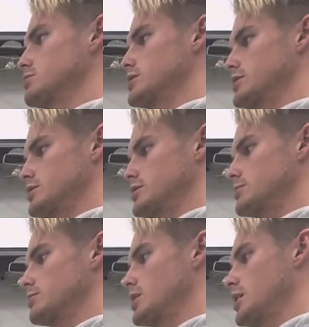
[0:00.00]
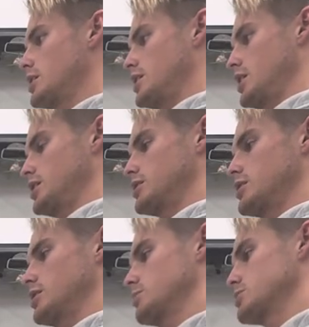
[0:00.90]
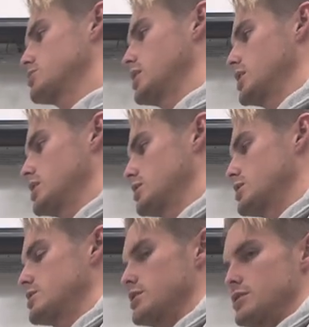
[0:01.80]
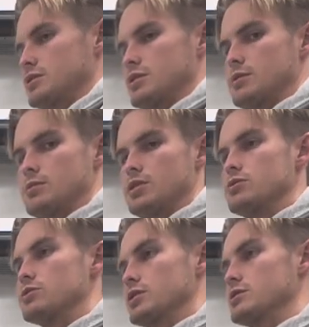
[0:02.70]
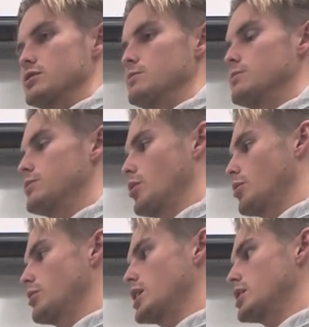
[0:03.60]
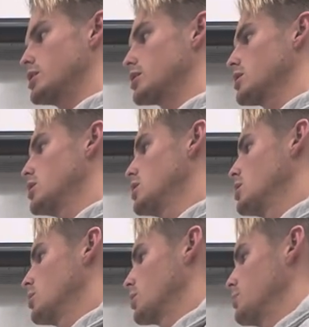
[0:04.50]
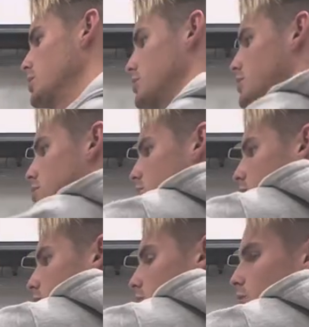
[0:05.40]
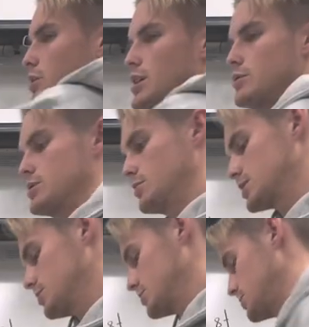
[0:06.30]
system. And then here I'm just writing the new system that we're writing, where both of these are in the form y equals mx plus b.